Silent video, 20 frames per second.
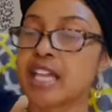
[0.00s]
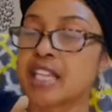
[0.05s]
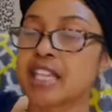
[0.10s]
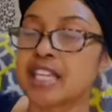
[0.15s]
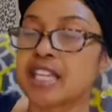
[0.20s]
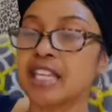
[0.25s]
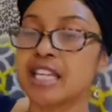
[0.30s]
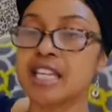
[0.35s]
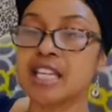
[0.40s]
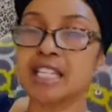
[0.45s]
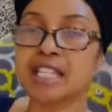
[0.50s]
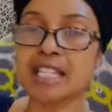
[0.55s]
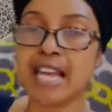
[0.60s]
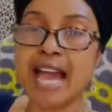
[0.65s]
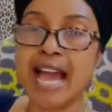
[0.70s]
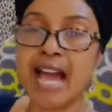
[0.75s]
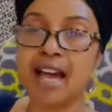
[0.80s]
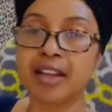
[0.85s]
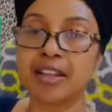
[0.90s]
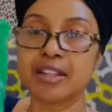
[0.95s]
These
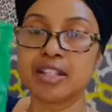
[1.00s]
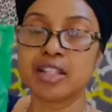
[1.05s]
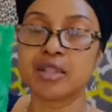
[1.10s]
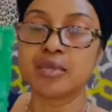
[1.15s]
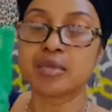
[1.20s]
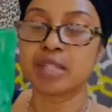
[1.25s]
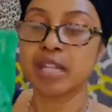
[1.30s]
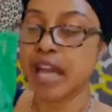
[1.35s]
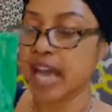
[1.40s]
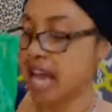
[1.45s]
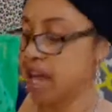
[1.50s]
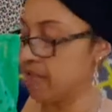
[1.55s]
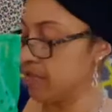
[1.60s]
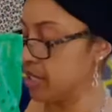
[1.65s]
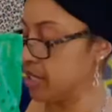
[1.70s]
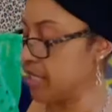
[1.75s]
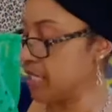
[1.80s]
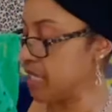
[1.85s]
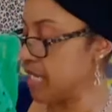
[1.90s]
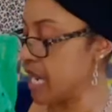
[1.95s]
alliums have
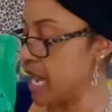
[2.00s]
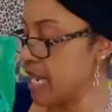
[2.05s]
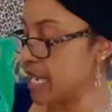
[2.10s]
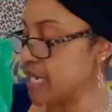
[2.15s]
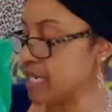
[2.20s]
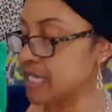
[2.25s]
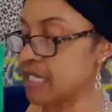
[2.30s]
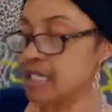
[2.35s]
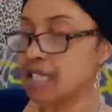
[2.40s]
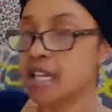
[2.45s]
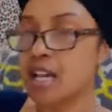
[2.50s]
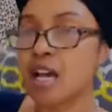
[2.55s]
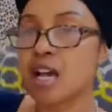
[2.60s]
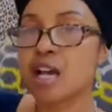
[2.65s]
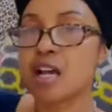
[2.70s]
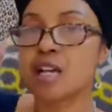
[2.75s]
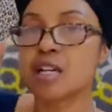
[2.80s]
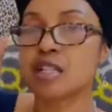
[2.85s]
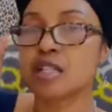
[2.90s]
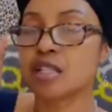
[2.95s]
a nice
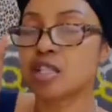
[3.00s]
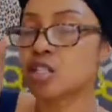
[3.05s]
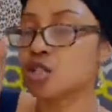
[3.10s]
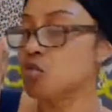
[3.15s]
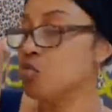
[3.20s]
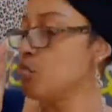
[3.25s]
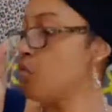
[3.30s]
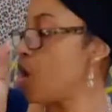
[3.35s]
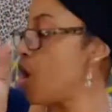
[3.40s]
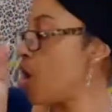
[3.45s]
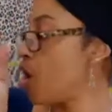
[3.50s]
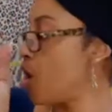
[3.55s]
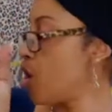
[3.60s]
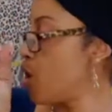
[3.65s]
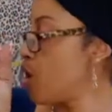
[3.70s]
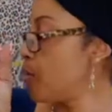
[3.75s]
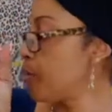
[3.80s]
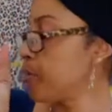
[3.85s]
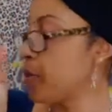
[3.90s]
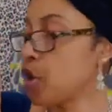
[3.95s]

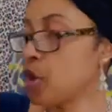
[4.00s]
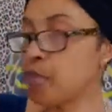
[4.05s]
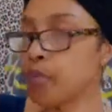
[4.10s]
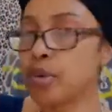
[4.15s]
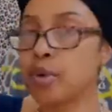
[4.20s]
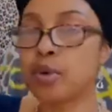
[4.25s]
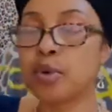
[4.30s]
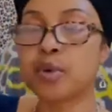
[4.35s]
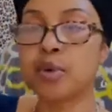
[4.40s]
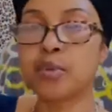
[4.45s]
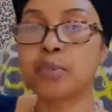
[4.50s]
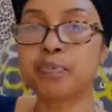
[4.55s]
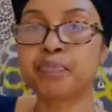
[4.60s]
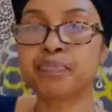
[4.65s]
small purple